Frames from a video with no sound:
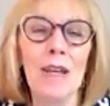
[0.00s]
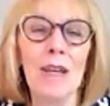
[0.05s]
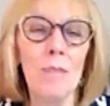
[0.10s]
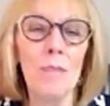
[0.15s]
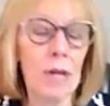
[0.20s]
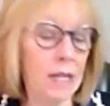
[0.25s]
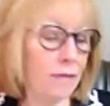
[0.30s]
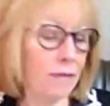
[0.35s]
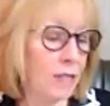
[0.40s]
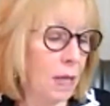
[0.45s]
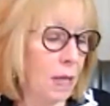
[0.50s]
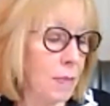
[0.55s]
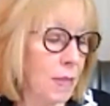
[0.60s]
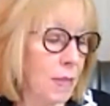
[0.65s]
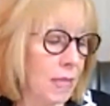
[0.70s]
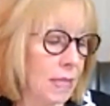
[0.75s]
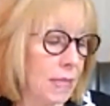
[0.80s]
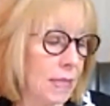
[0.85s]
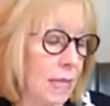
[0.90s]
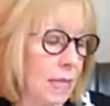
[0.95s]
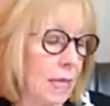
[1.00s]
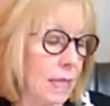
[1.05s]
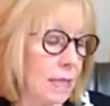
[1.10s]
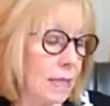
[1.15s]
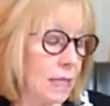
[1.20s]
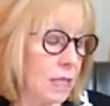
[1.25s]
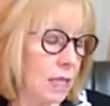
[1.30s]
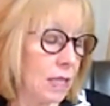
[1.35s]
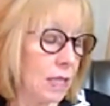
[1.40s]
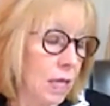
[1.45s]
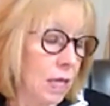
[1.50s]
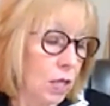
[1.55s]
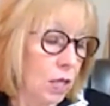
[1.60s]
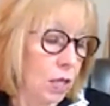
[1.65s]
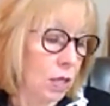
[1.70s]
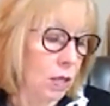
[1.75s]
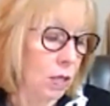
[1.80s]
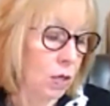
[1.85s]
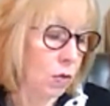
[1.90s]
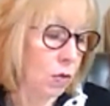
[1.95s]
But if somebody says,
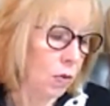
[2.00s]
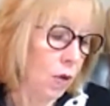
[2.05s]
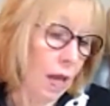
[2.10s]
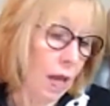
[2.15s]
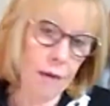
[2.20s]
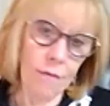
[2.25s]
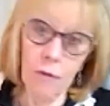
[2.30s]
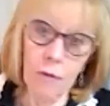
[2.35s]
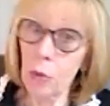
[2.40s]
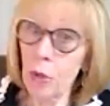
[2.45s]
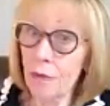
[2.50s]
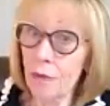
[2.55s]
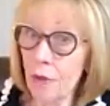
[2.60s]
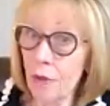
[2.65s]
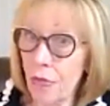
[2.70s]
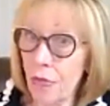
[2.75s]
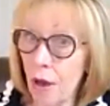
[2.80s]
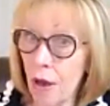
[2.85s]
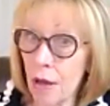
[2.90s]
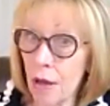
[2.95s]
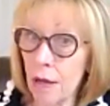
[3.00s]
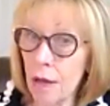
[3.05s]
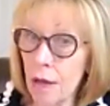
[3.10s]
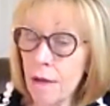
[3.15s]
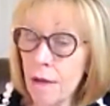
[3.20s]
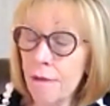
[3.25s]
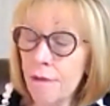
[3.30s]
you know, have you ever thought of,